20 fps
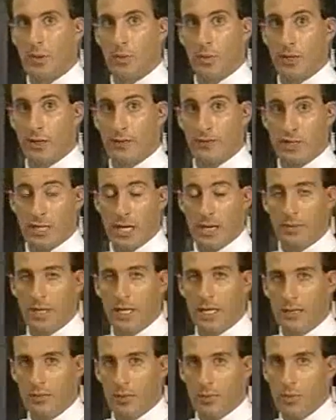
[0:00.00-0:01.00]
but we have stopped
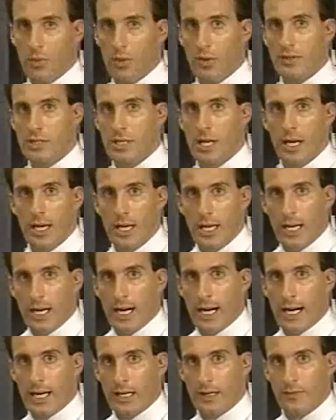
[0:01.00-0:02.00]
getting reports
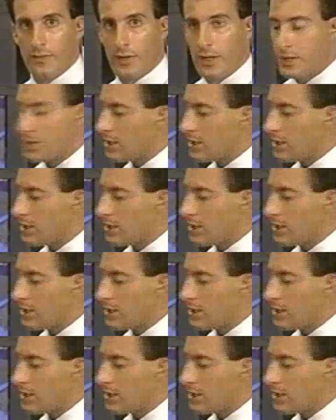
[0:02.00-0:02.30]
out of